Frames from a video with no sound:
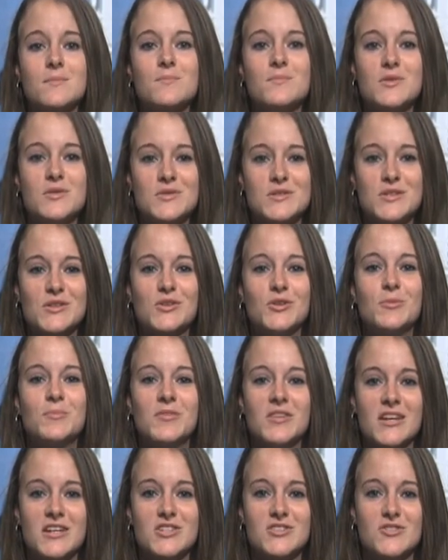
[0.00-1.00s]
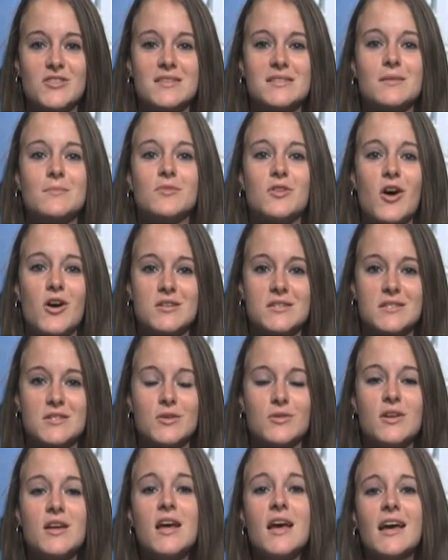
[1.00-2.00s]
musical plagiarism
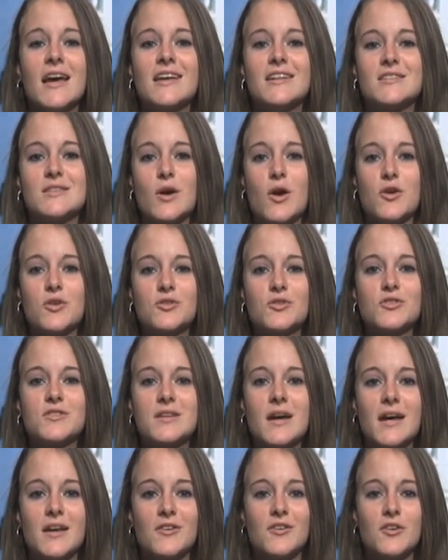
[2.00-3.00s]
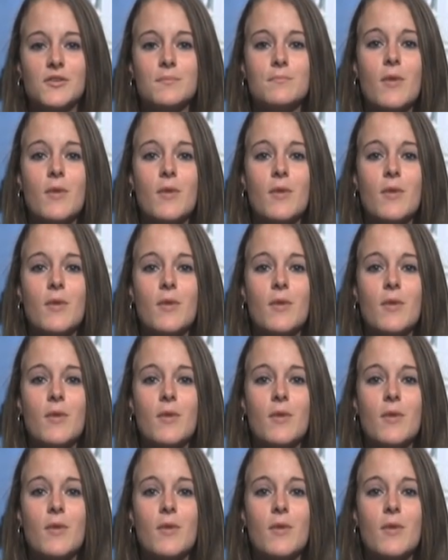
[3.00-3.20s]
lawsuit in his article titled,